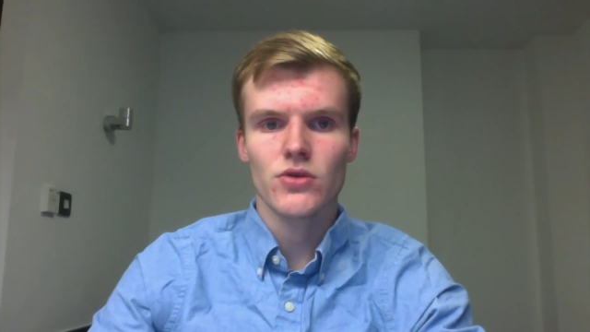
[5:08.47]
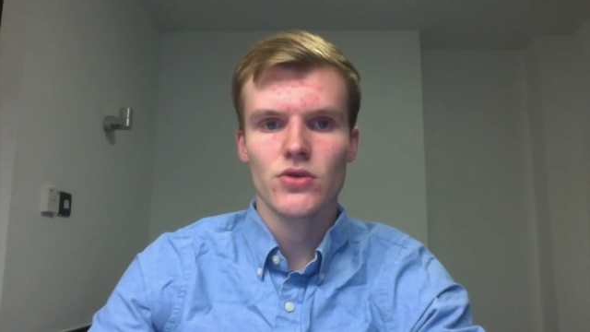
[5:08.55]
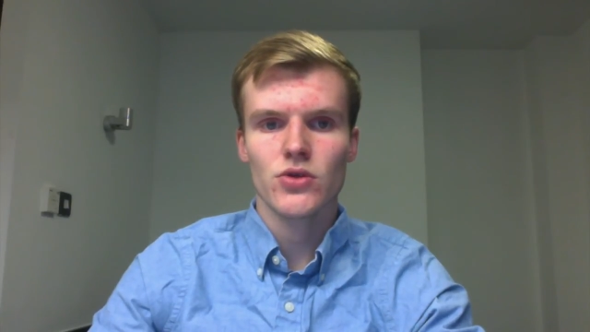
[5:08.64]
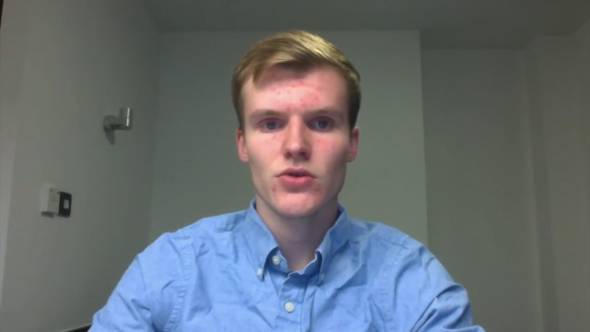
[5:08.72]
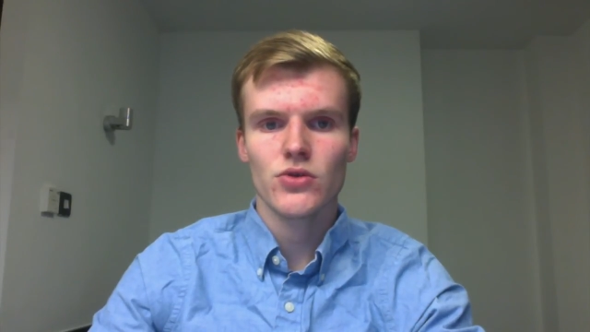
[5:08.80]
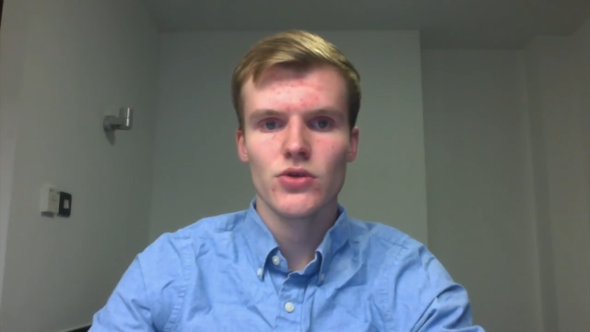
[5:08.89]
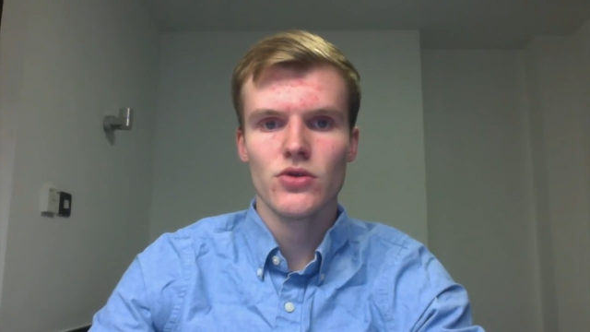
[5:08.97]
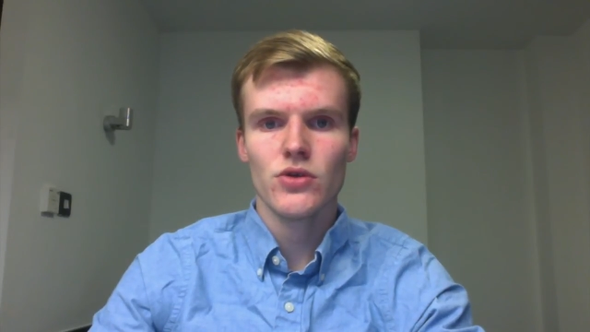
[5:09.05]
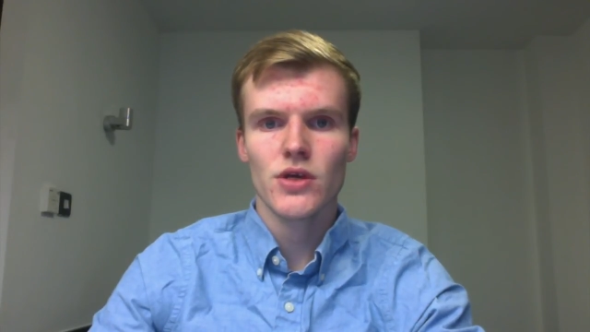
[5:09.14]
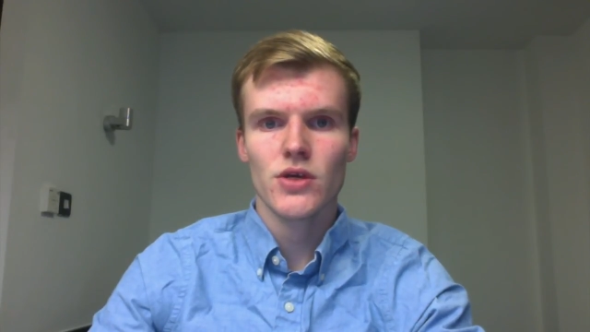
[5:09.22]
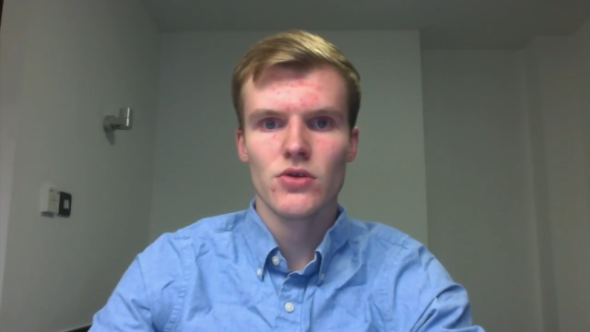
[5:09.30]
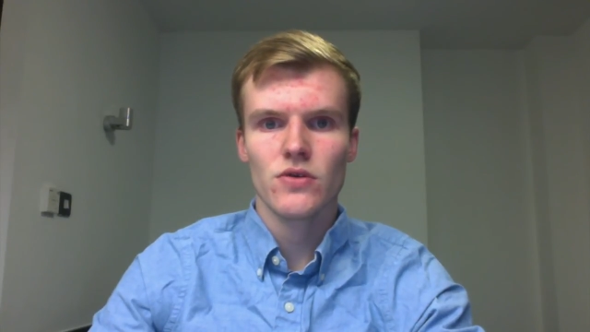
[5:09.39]
choose 2
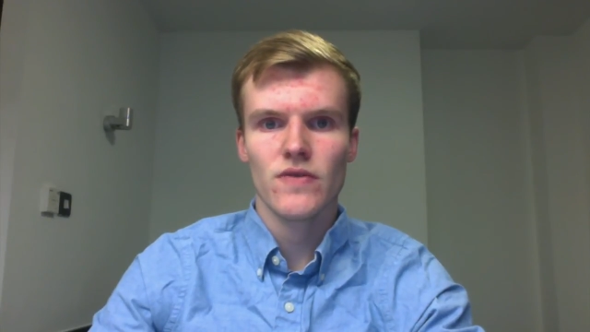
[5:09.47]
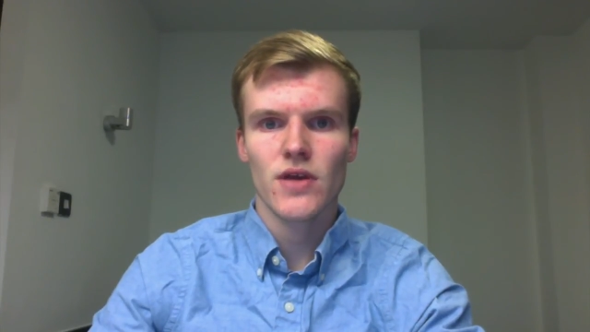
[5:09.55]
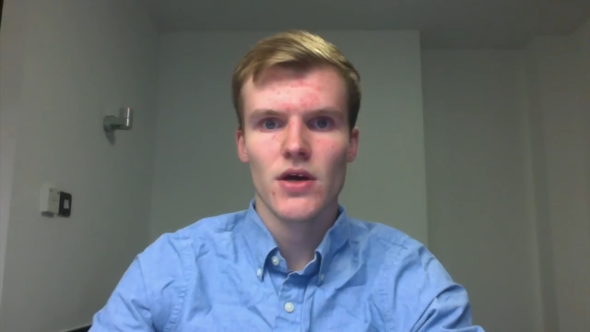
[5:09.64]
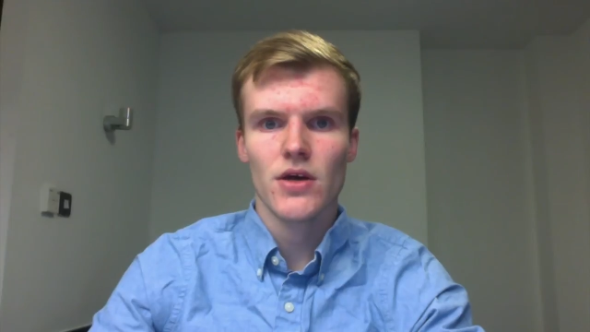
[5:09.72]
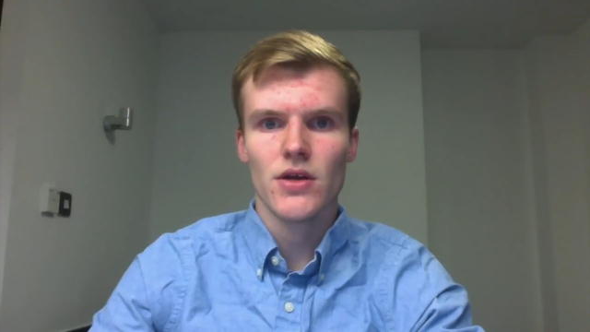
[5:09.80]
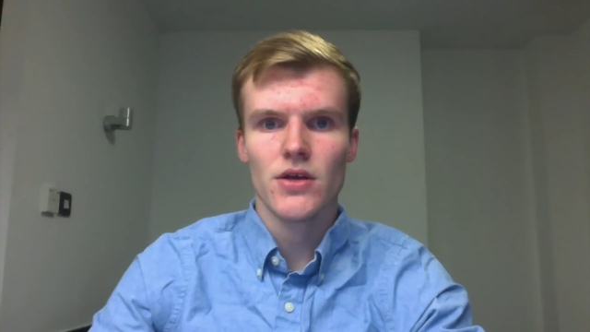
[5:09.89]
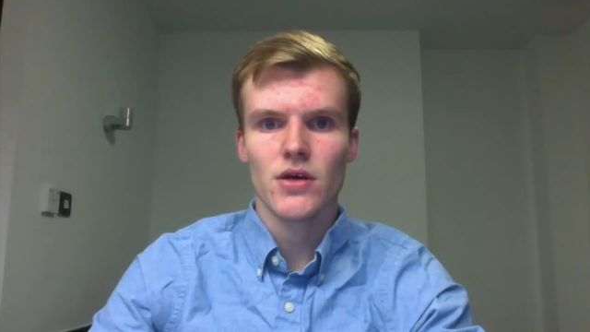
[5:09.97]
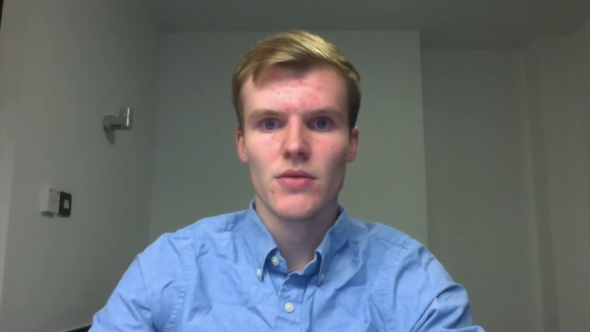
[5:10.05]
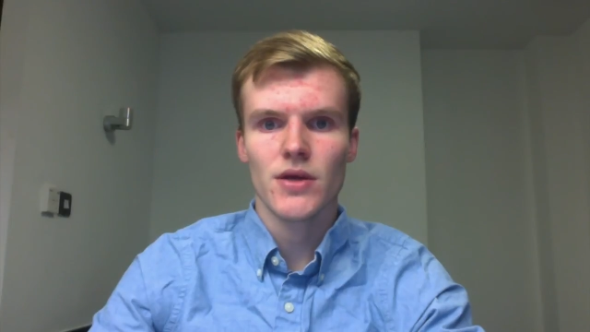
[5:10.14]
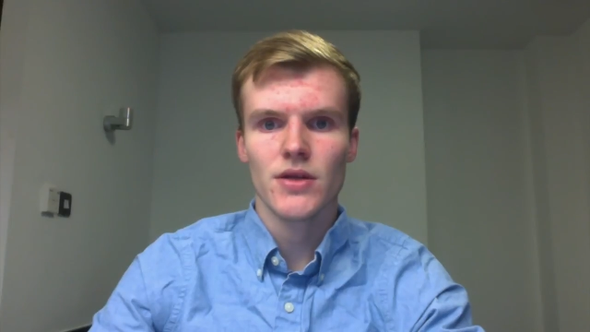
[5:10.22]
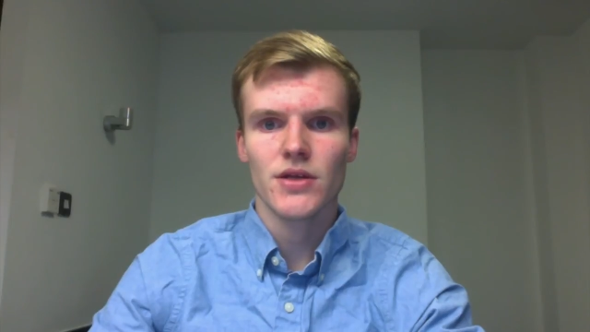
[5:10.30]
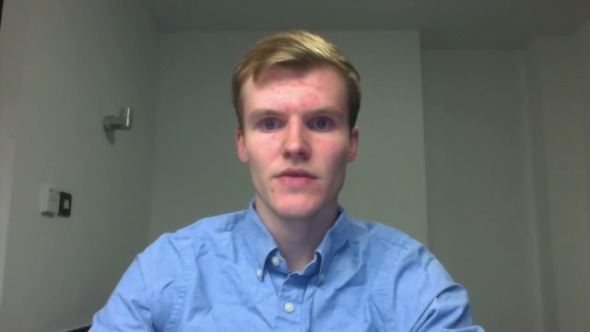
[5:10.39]
things you have learned
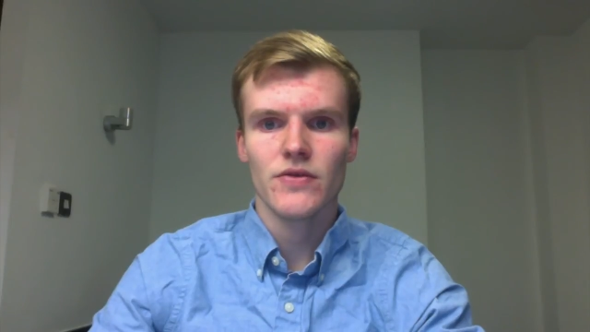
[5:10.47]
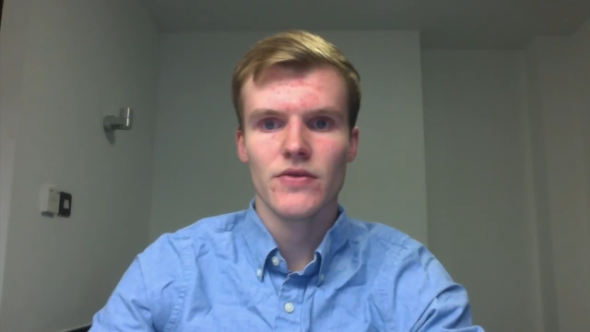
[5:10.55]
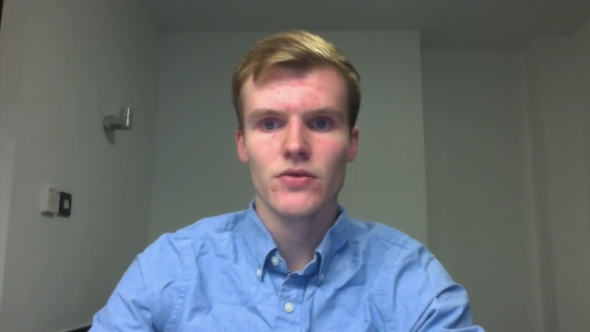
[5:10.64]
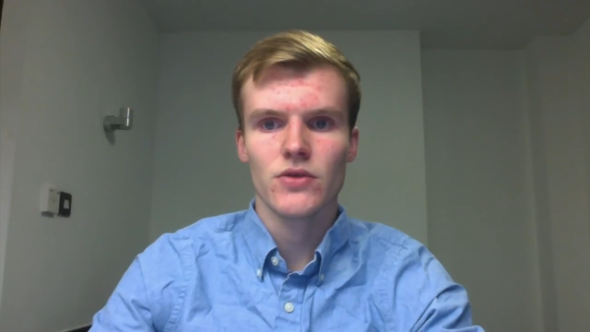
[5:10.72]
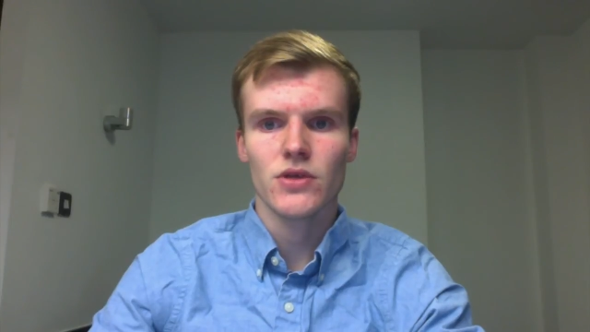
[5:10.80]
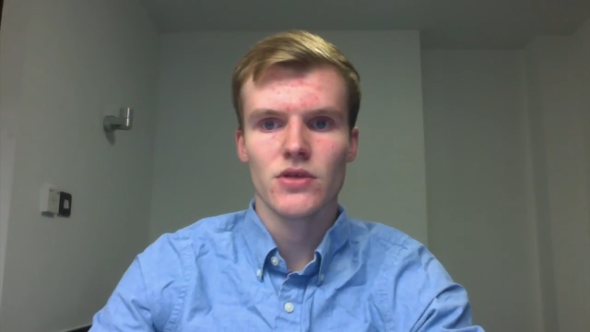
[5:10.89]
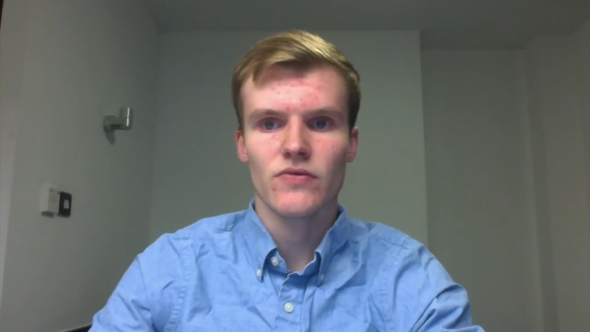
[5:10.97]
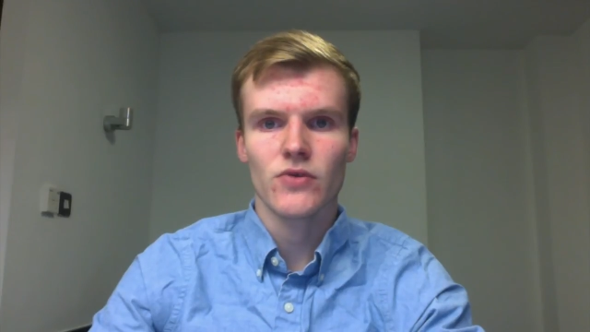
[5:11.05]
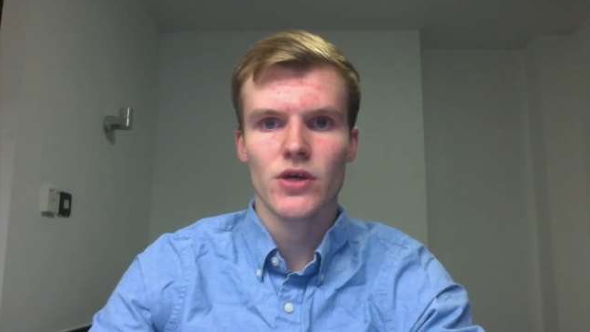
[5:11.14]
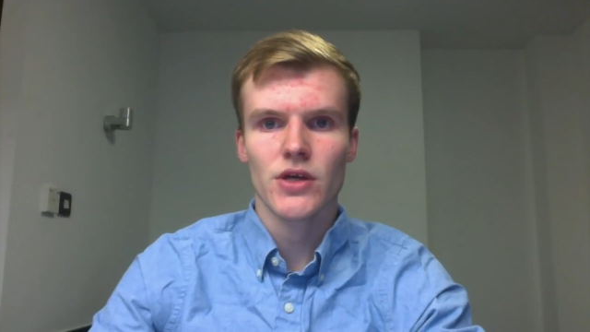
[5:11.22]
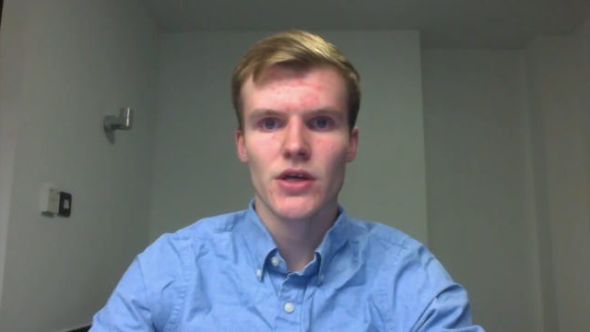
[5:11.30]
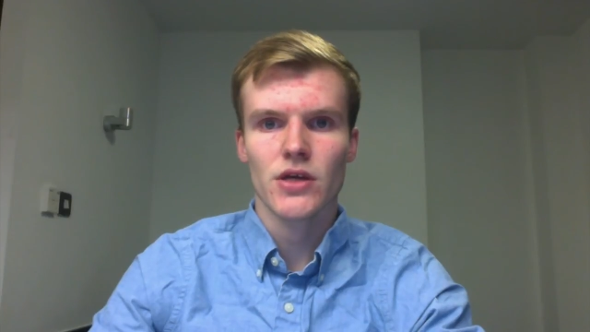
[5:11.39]
about the difficulties of
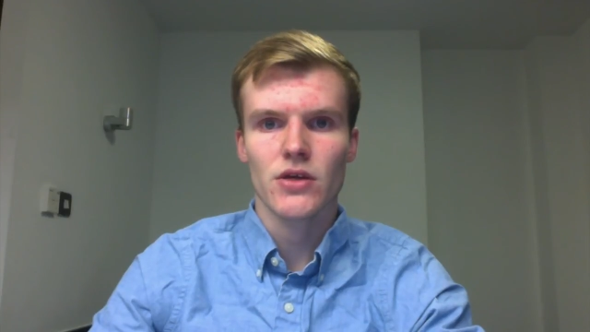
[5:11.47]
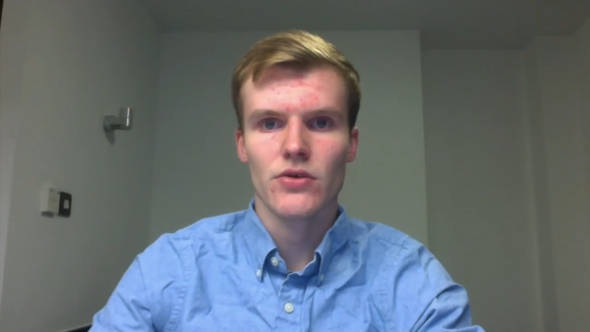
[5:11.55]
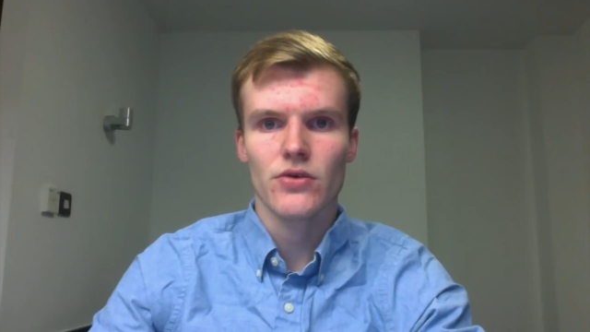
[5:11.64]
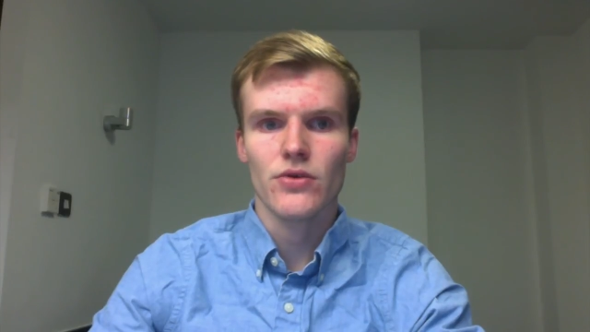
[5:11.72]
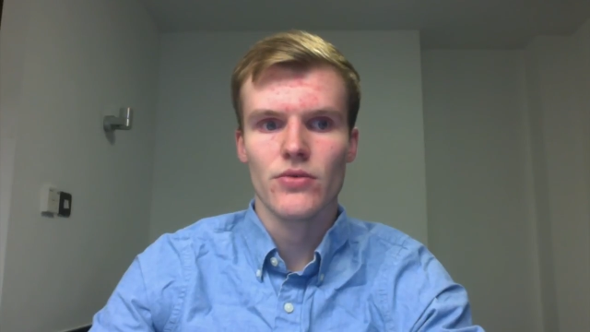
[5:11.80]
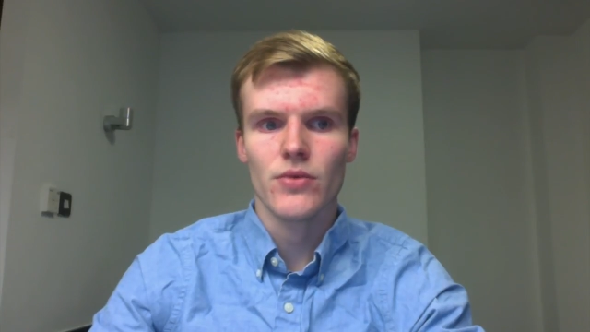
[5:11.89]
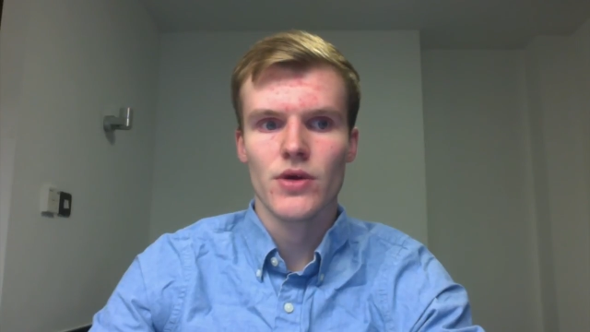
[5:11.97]
working in a group,